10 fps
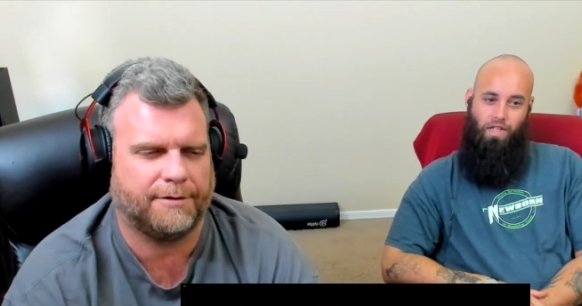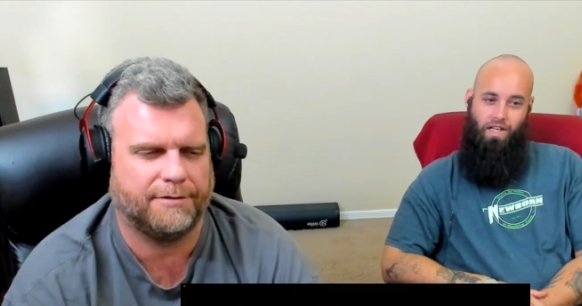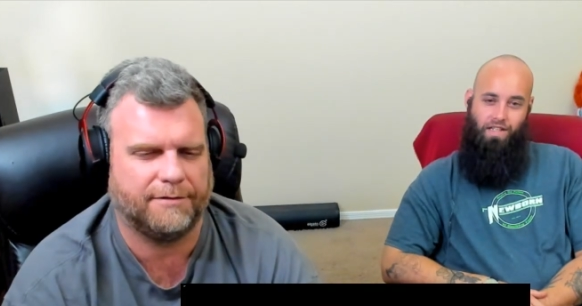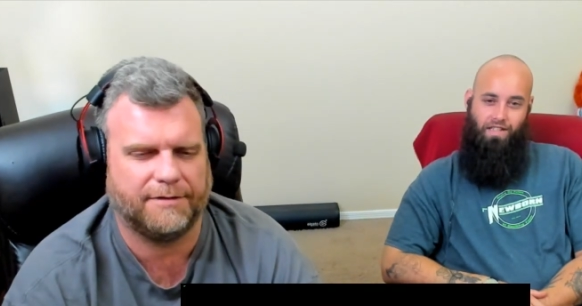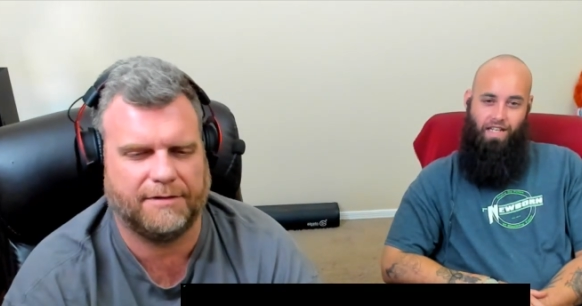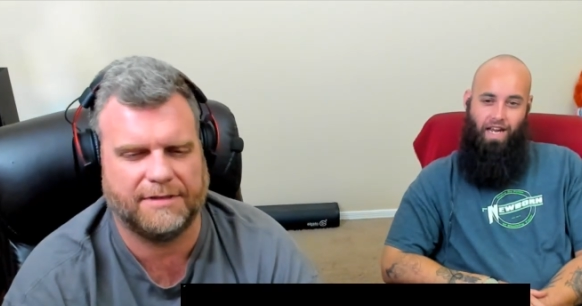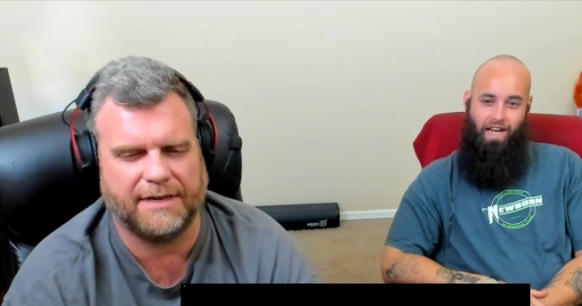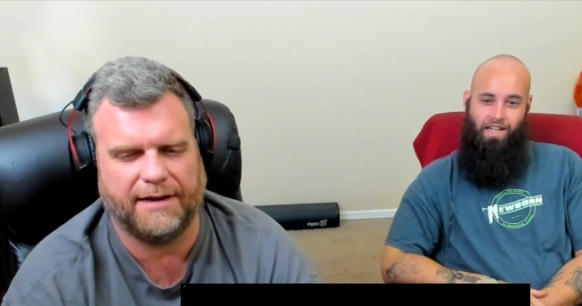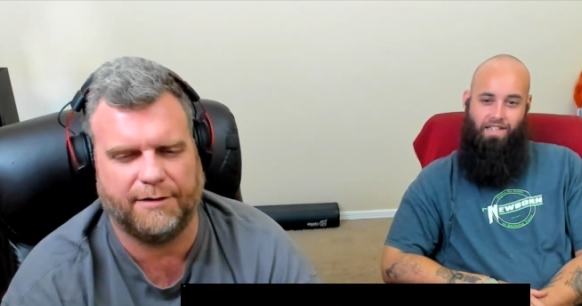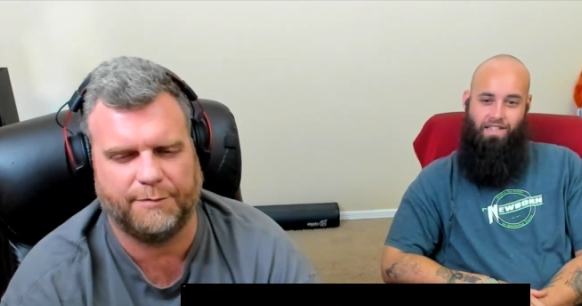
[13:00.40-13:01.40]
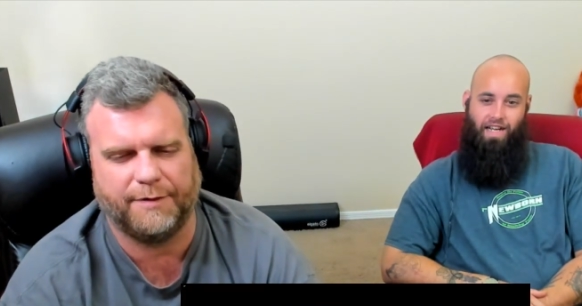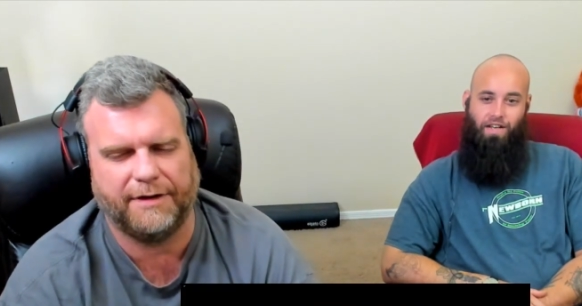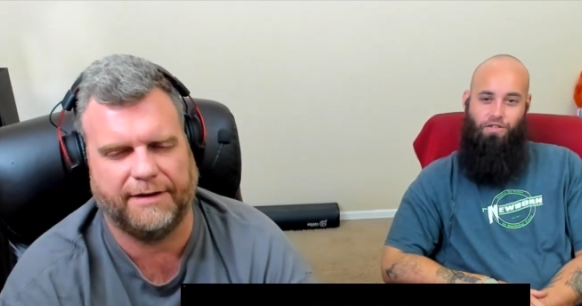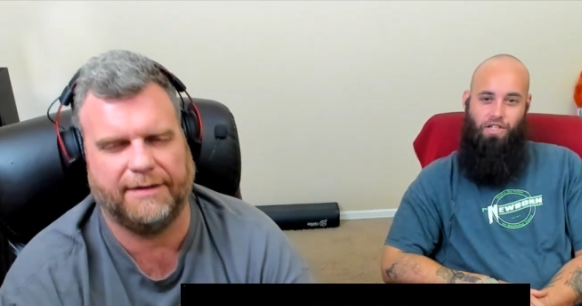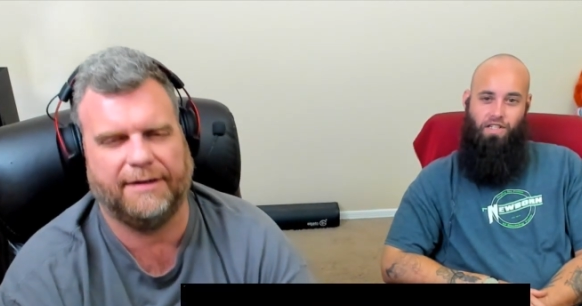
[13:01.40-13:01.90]
Speaker 1: Yeah, it's like style '80s
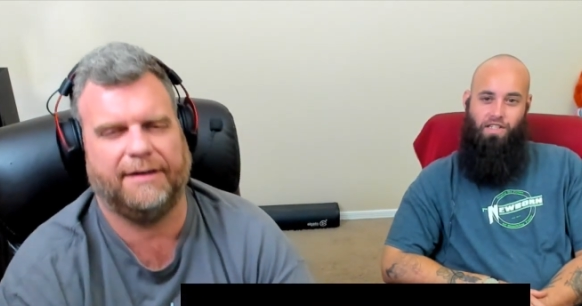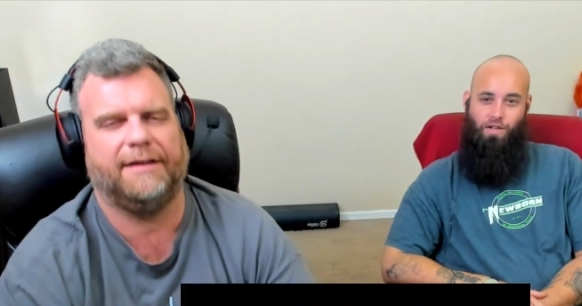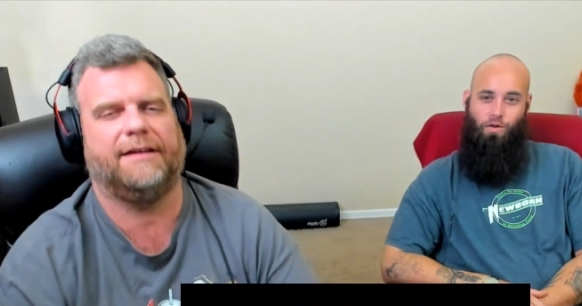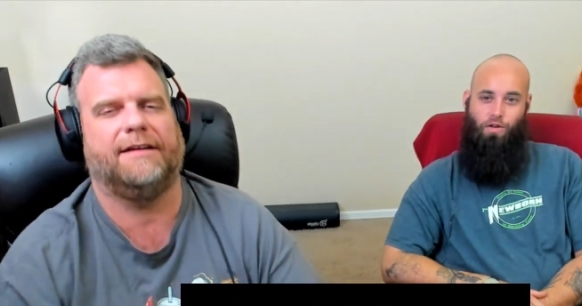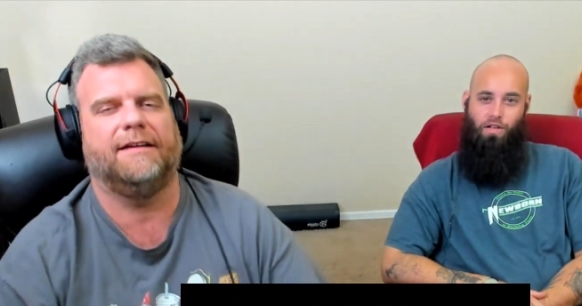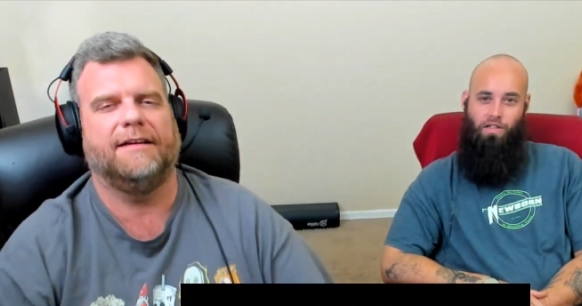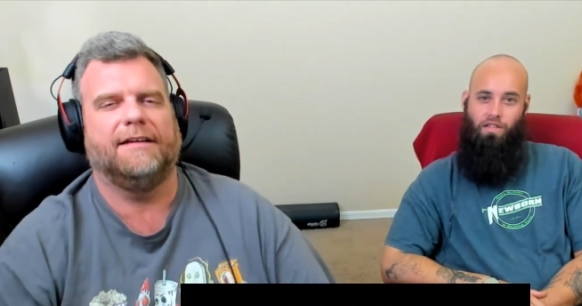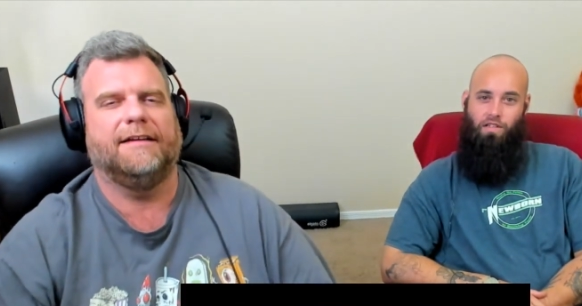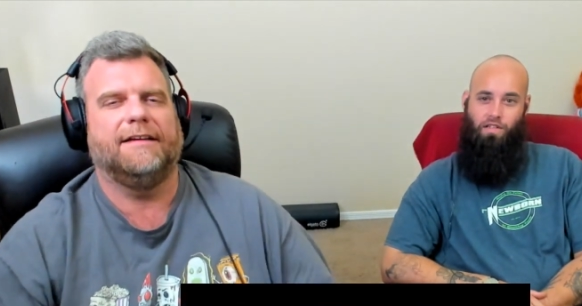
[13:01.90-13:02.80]
style cheesy yeah. horror.